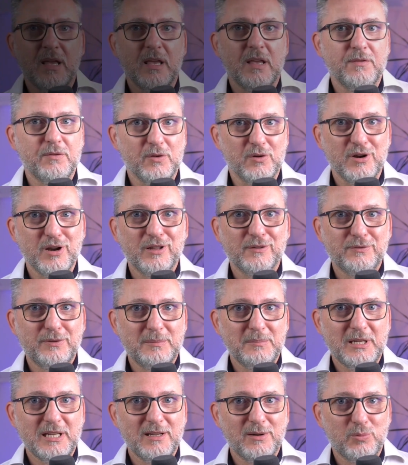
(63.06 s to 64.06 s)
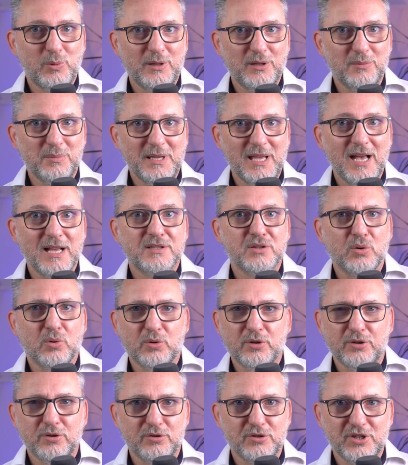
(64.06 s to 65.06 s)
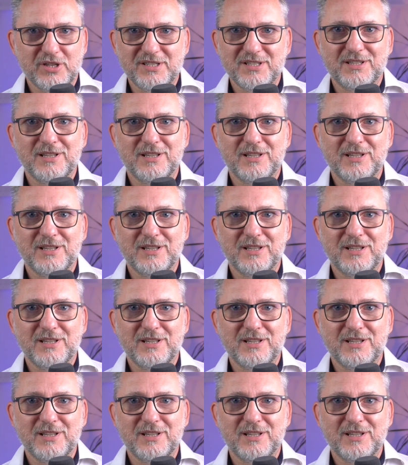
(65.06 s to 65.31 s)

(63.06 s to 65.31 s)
If you're not familiar with OBS or you're just